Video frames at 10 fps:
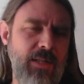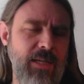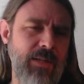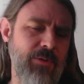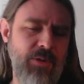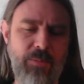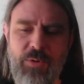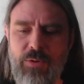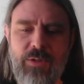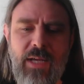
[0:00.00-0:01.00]
Like if your
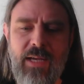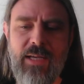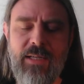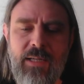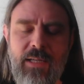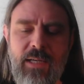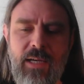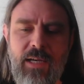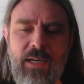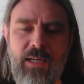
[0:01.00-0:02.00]
computer died,
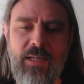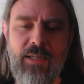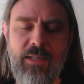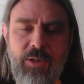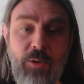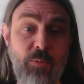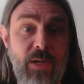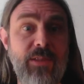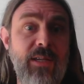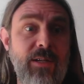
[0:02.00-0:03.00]

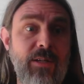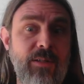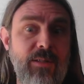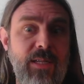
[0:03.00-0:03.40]
right there,